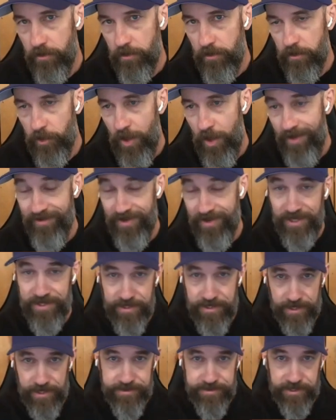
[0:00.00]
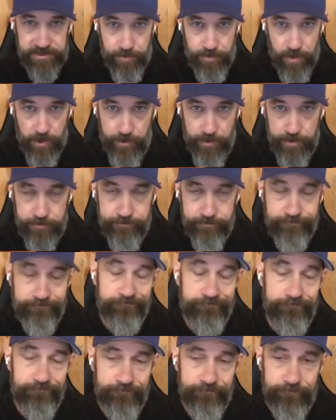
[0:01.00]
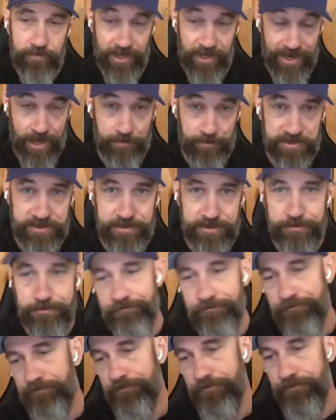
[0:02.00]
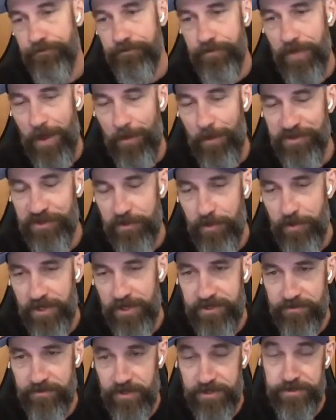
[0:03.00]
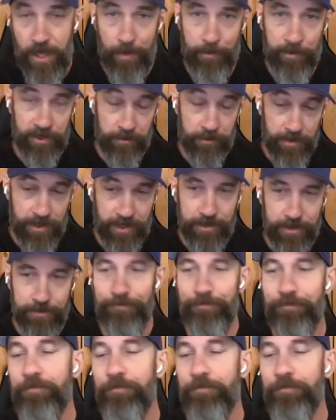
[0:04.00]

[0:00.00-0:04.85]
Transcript: you have an NTS expiring, it happens. Happens to the best of us. Happened to me.